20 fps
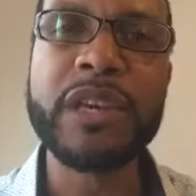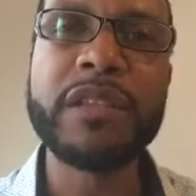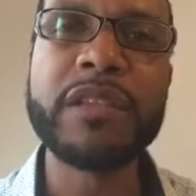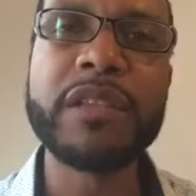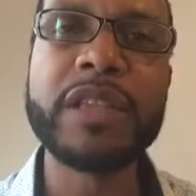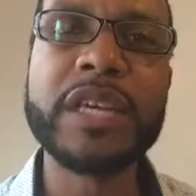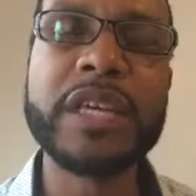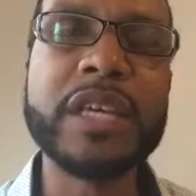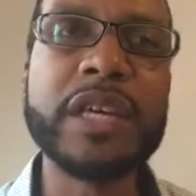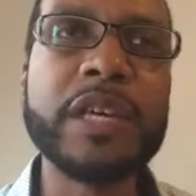
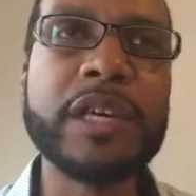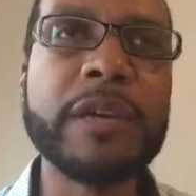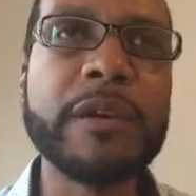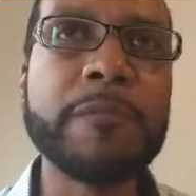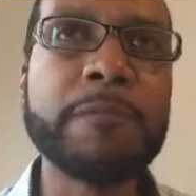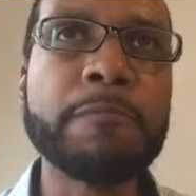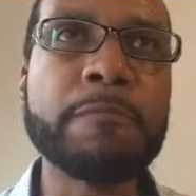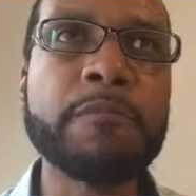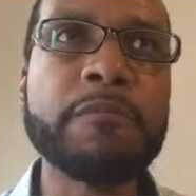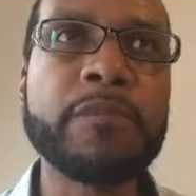
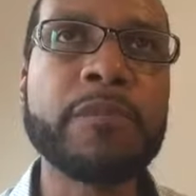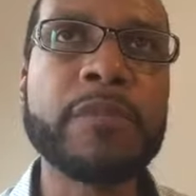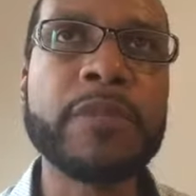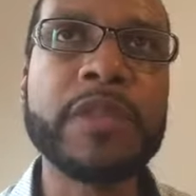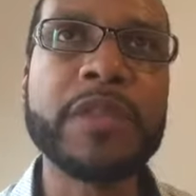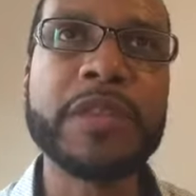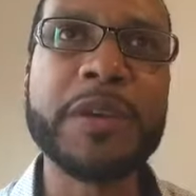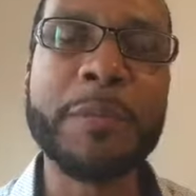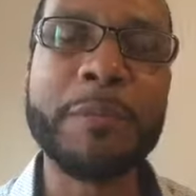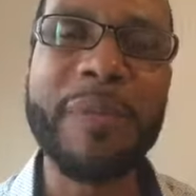the
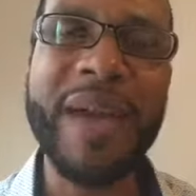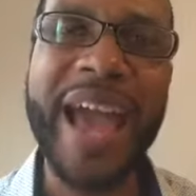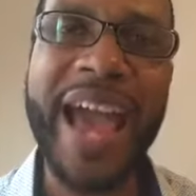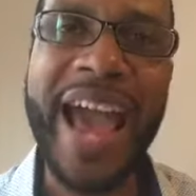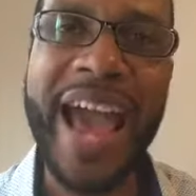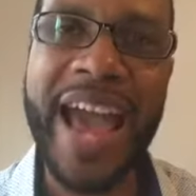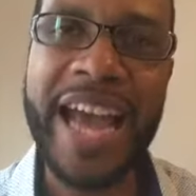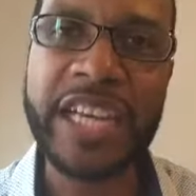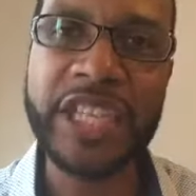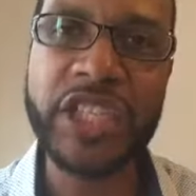the
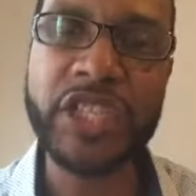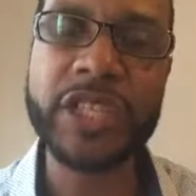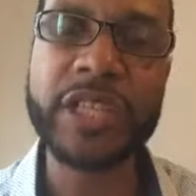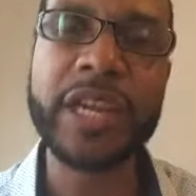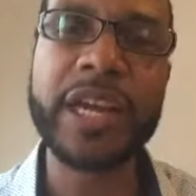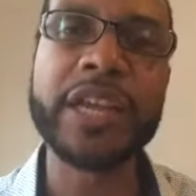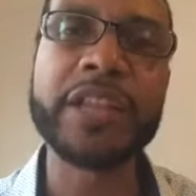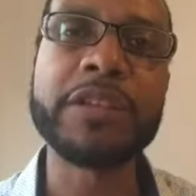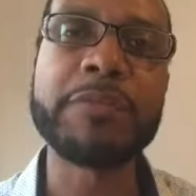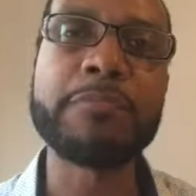passion
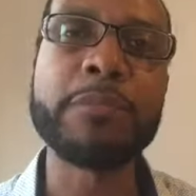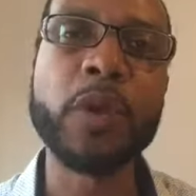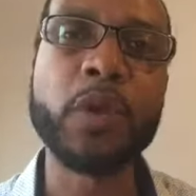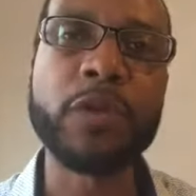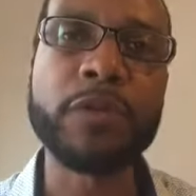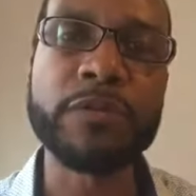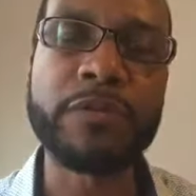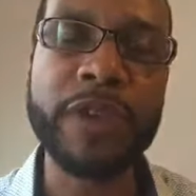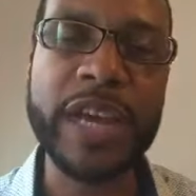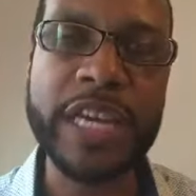and the
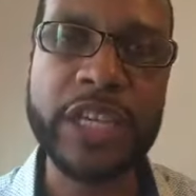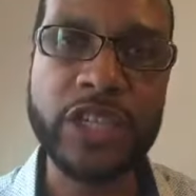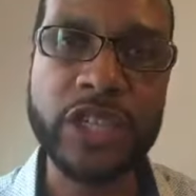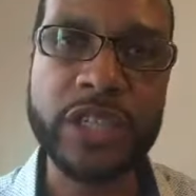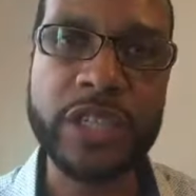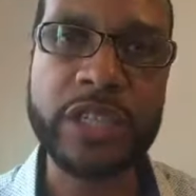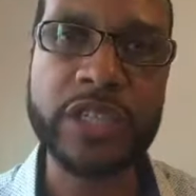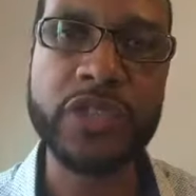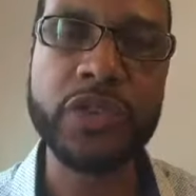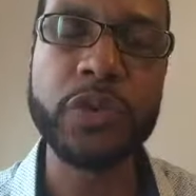
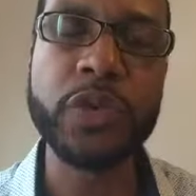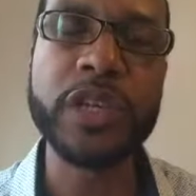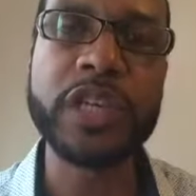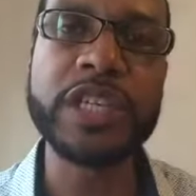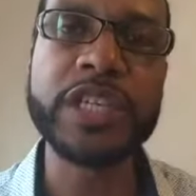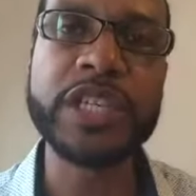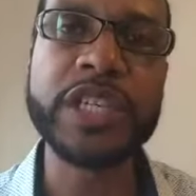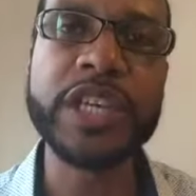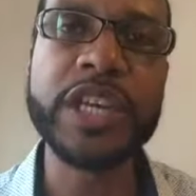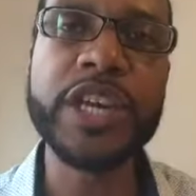motivation to
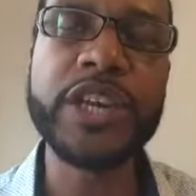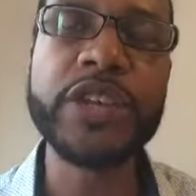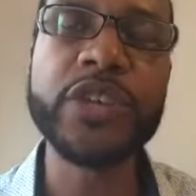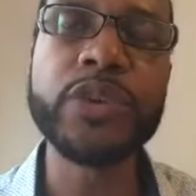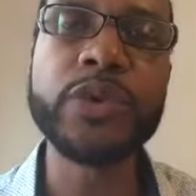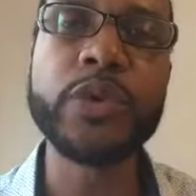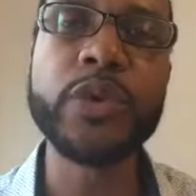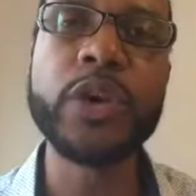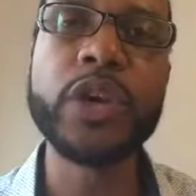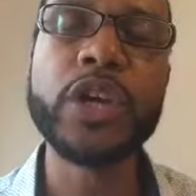
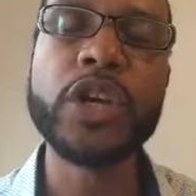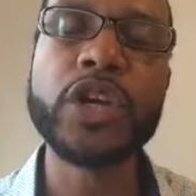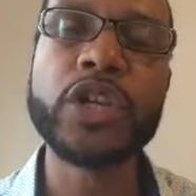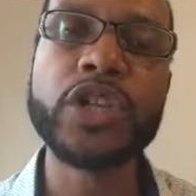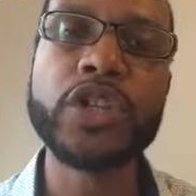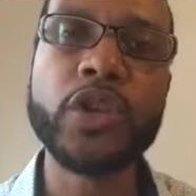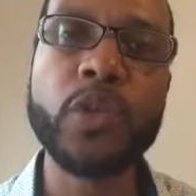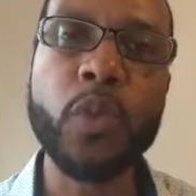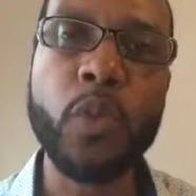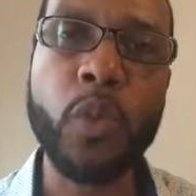continue
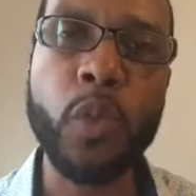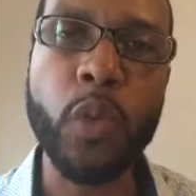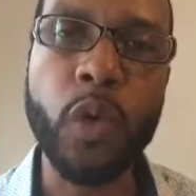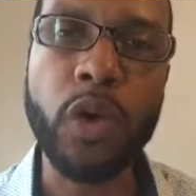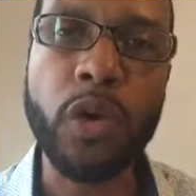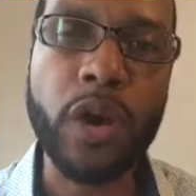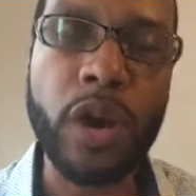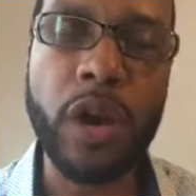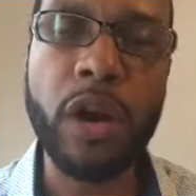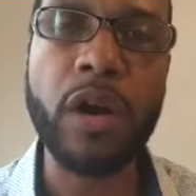to
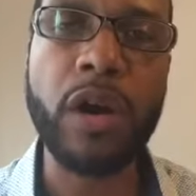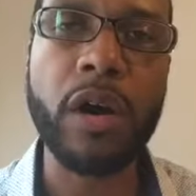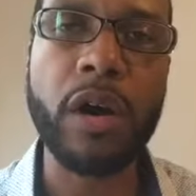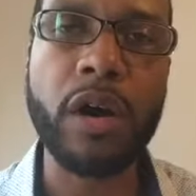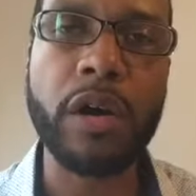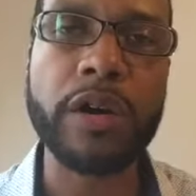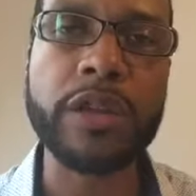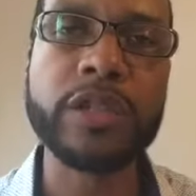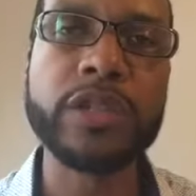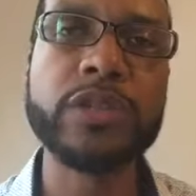work
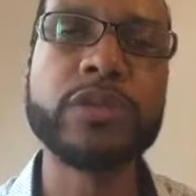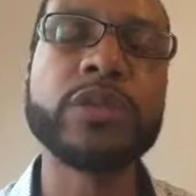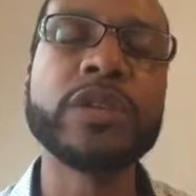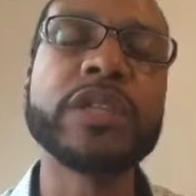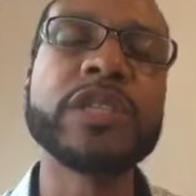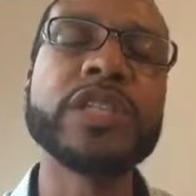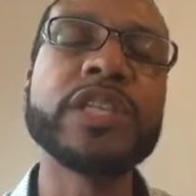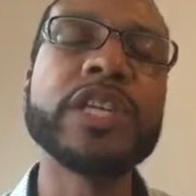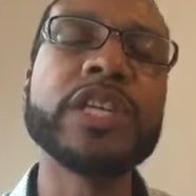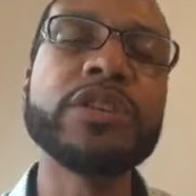hard, to
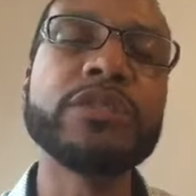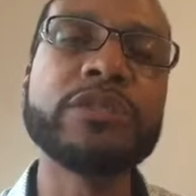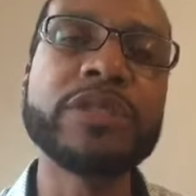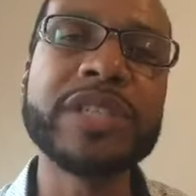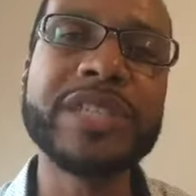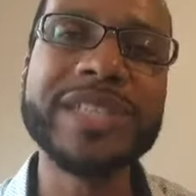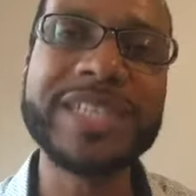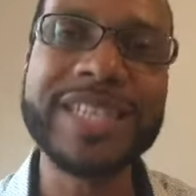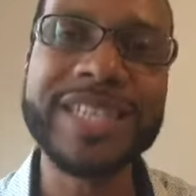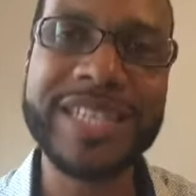continue
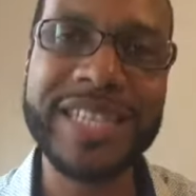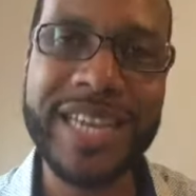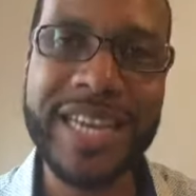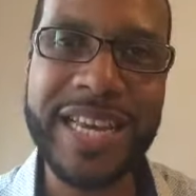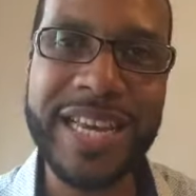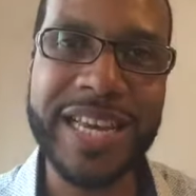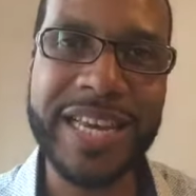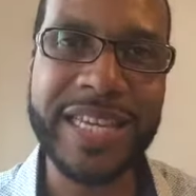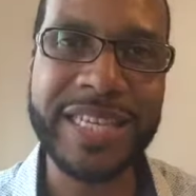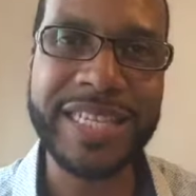to
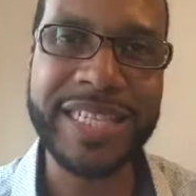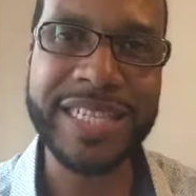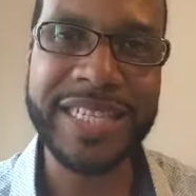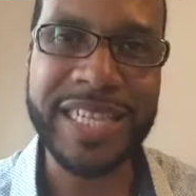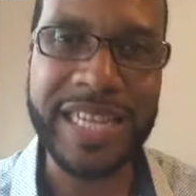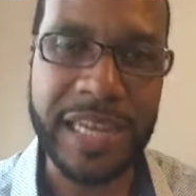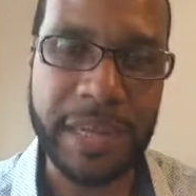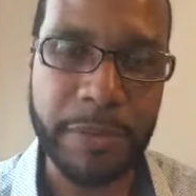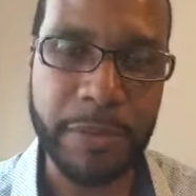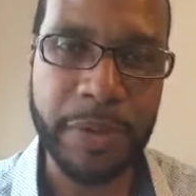dig
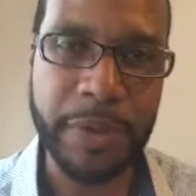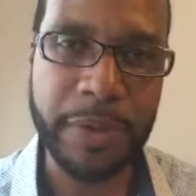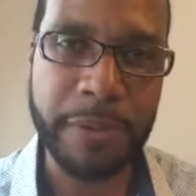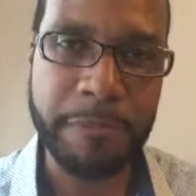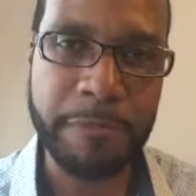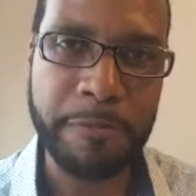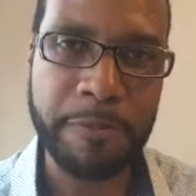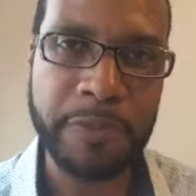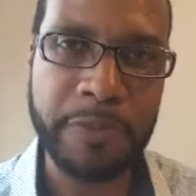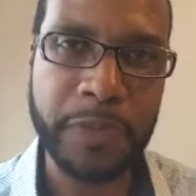deep,
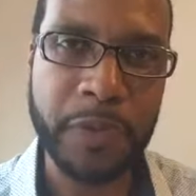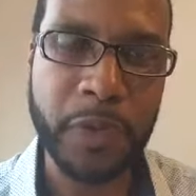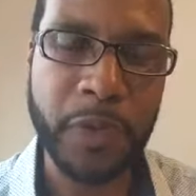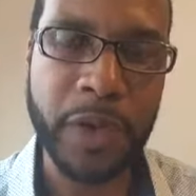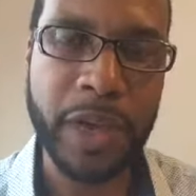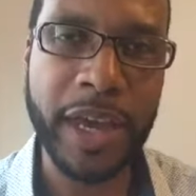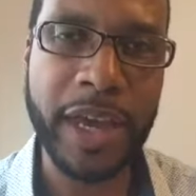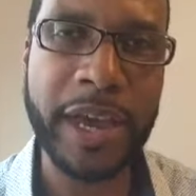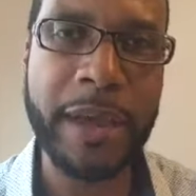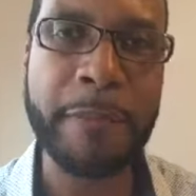
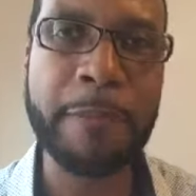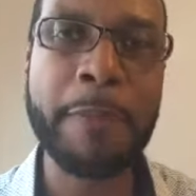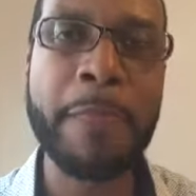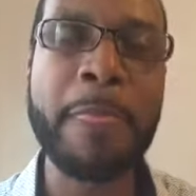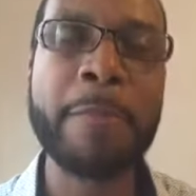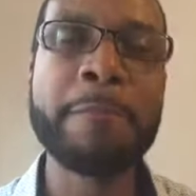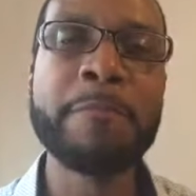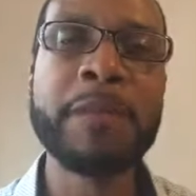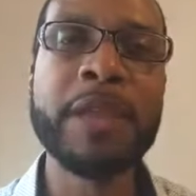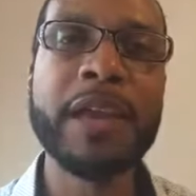okay?
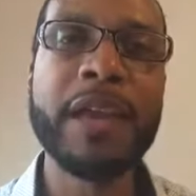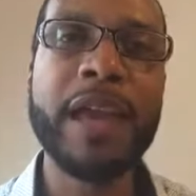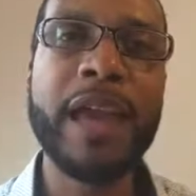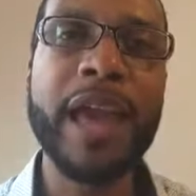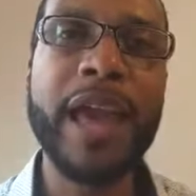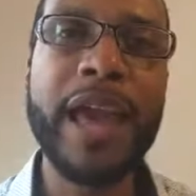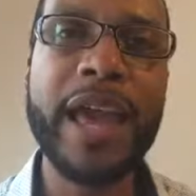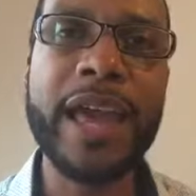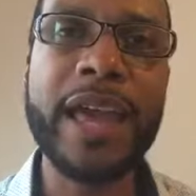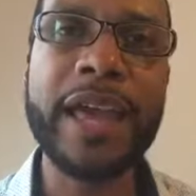
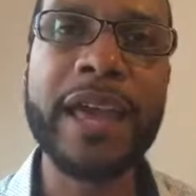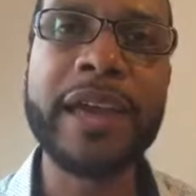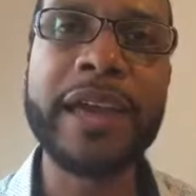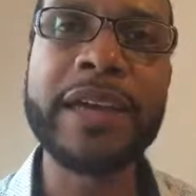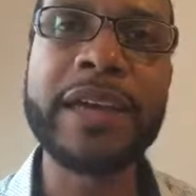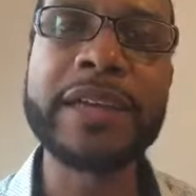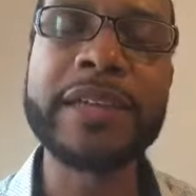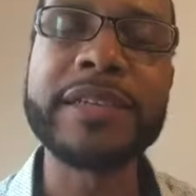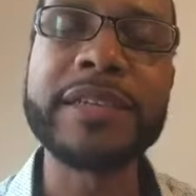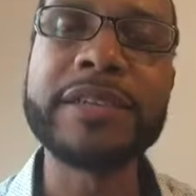
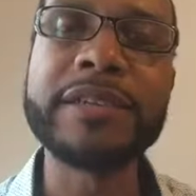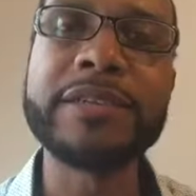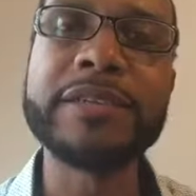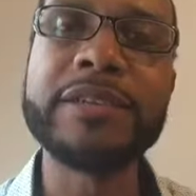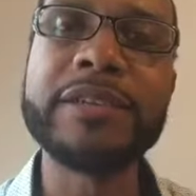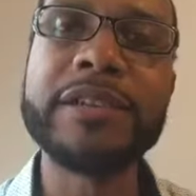And